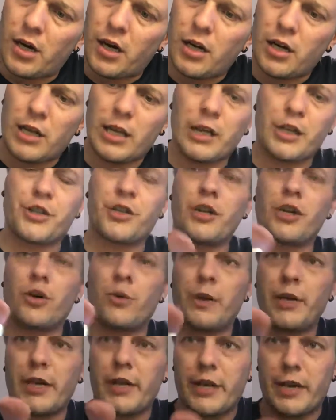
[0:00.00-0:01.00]
I'll actually
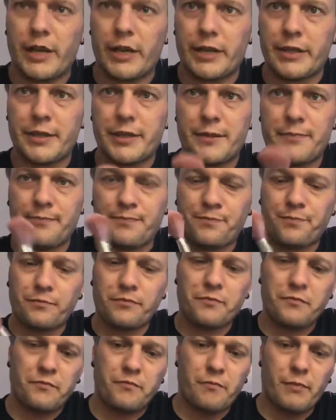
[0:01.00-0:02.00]
go into this,
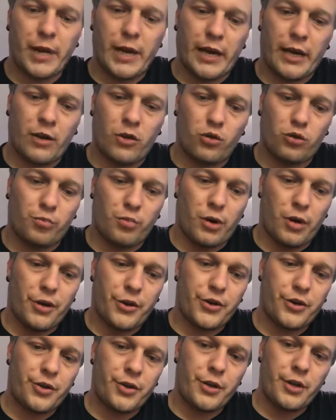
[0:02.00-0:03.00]
my angled
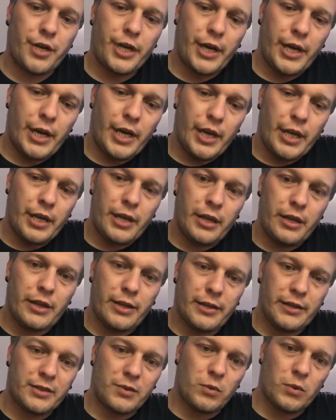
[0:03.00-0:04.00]
brush.
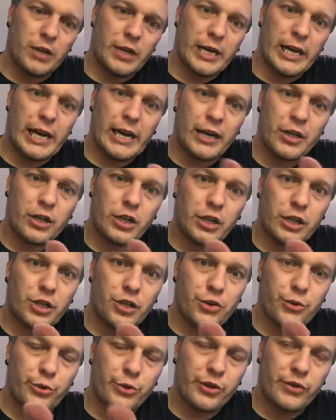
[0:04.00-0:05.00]
This one I actually
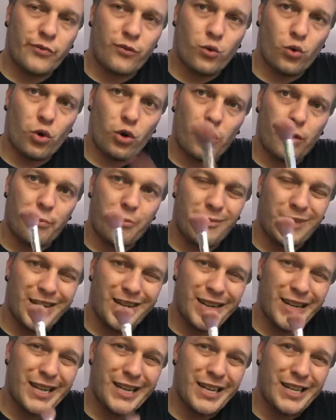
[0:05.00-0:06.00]
use for
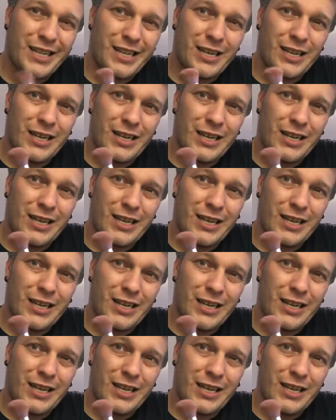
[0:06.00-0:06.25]
my,